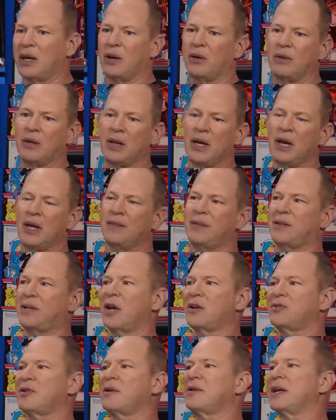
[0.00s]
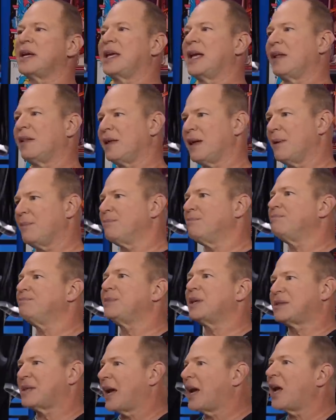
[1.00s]
You know, the, the touchdown to Gilliam.
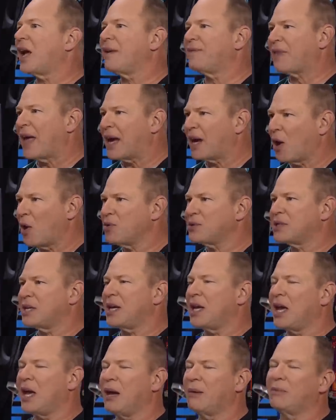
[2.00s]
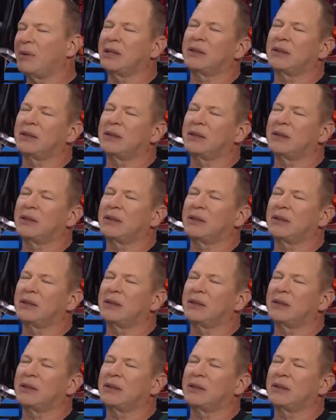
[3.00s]
Does that if that goes to him?